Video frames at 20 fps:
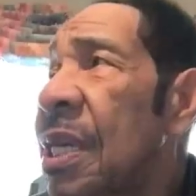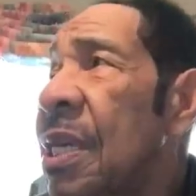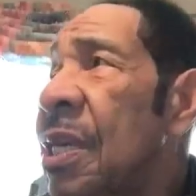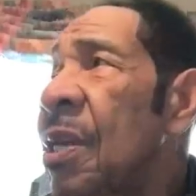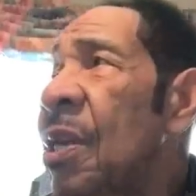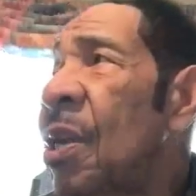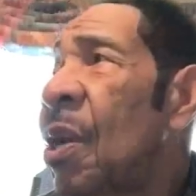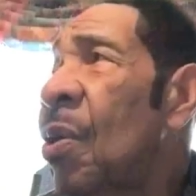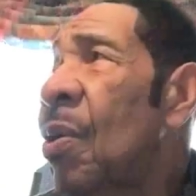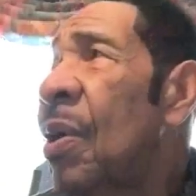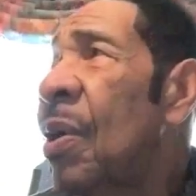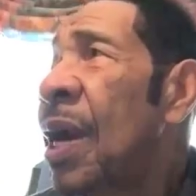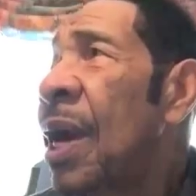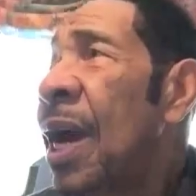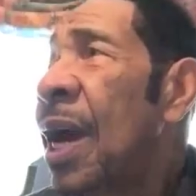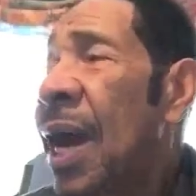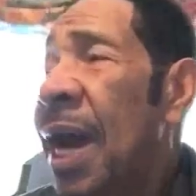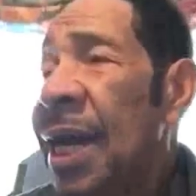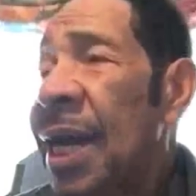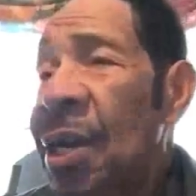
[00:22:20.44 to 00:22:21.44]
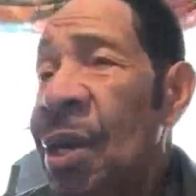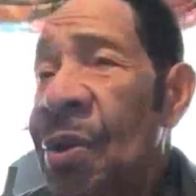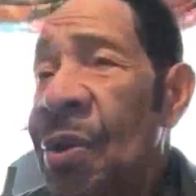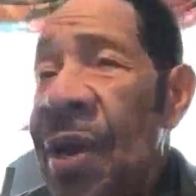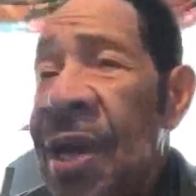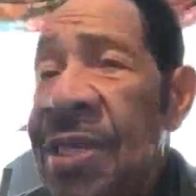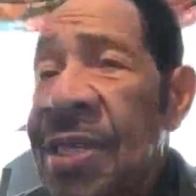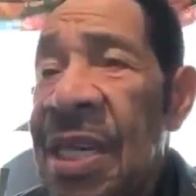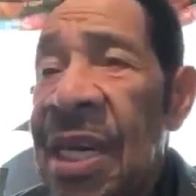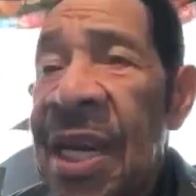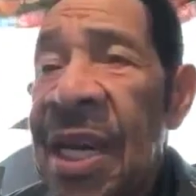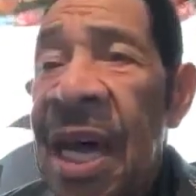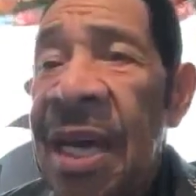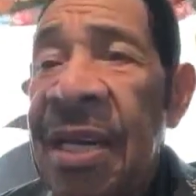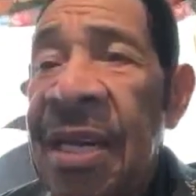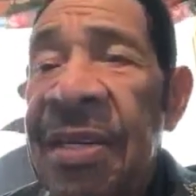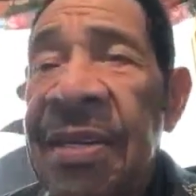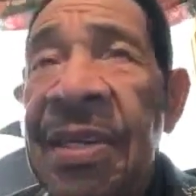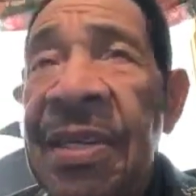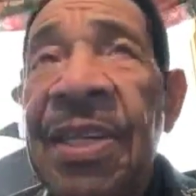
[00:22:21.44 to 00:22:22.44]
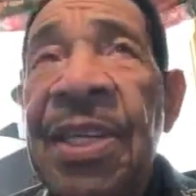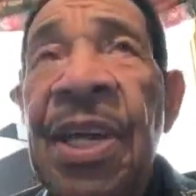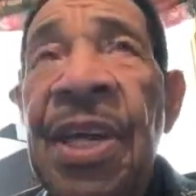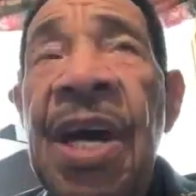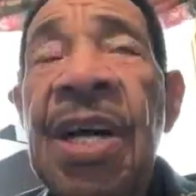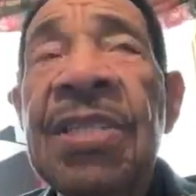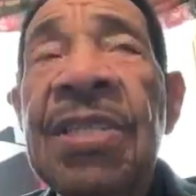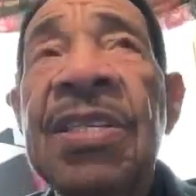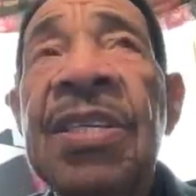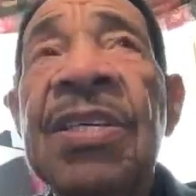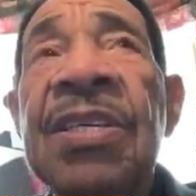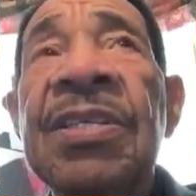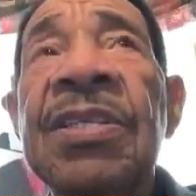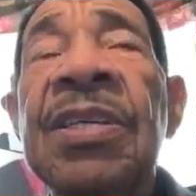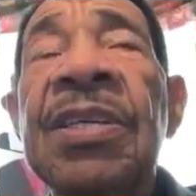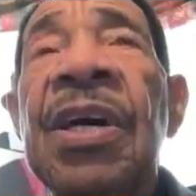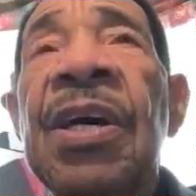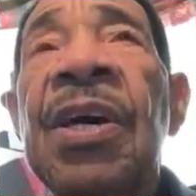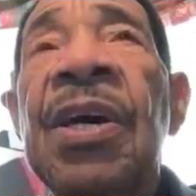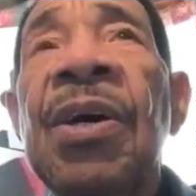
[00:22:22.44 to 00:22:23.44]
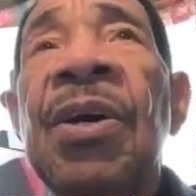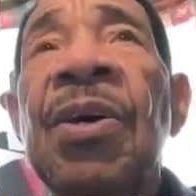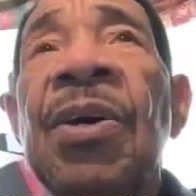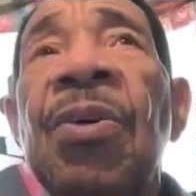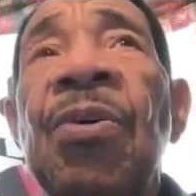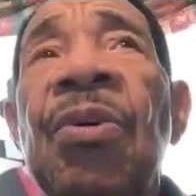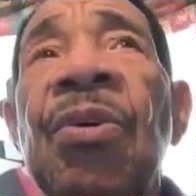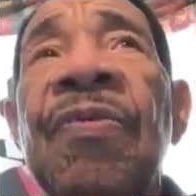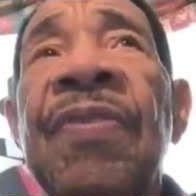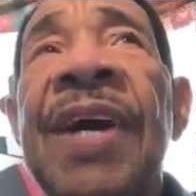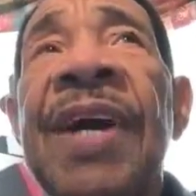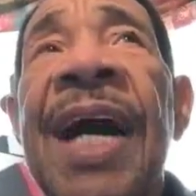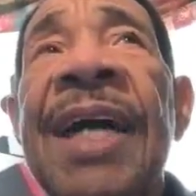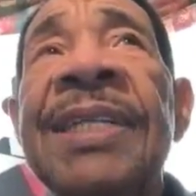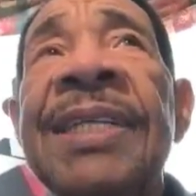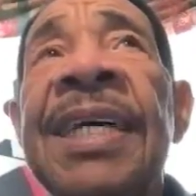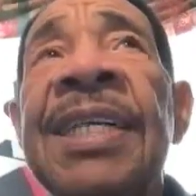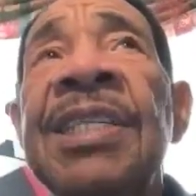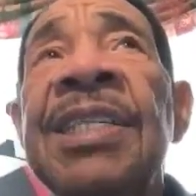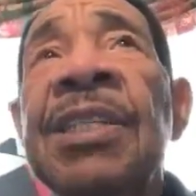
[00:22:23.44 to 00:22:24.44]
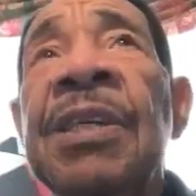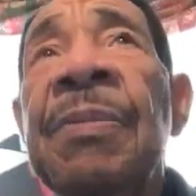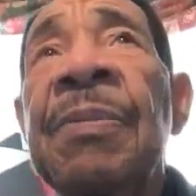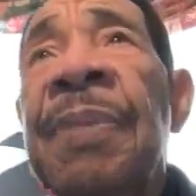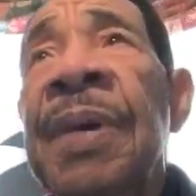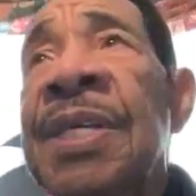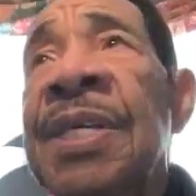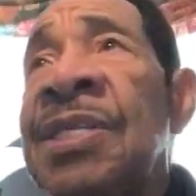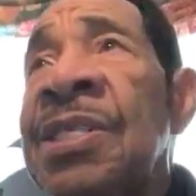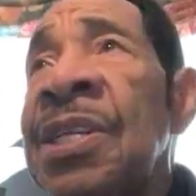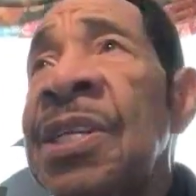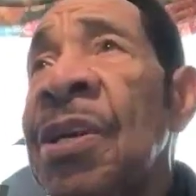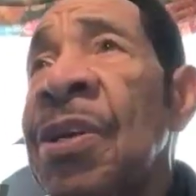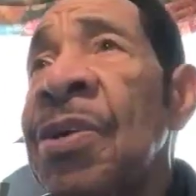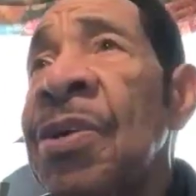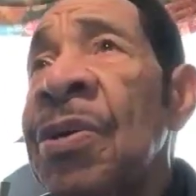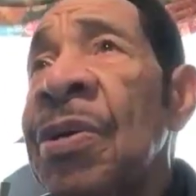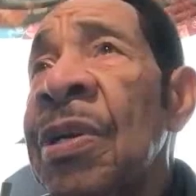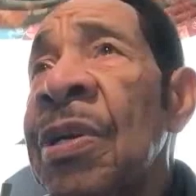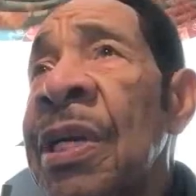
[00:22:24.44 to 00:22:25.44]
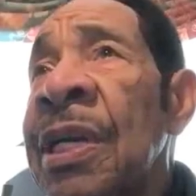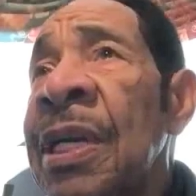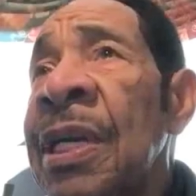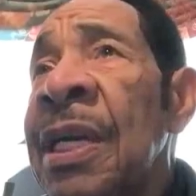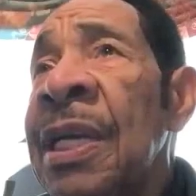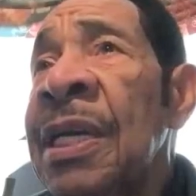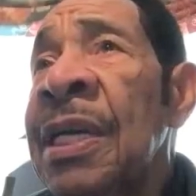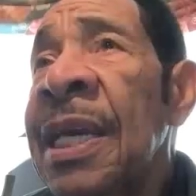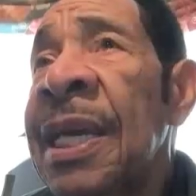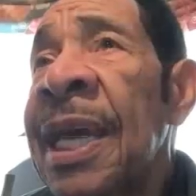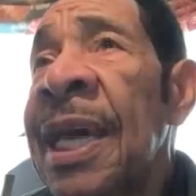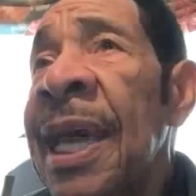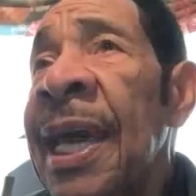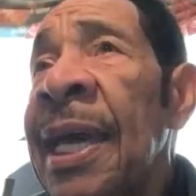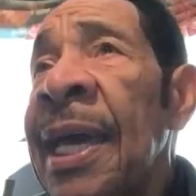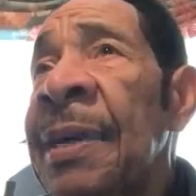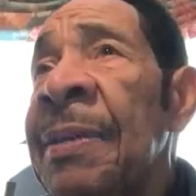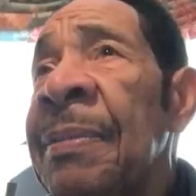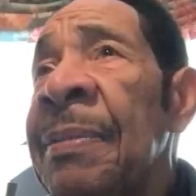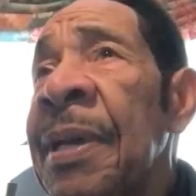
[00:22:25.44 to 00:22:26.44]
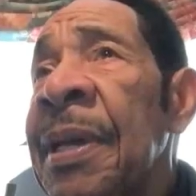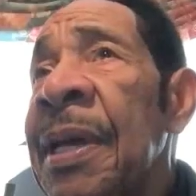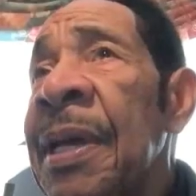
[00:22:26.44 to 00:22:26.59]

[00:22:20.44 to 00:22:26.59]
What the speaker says: You know, I know there's a lot of youngsters who have gotten into the business early in the game.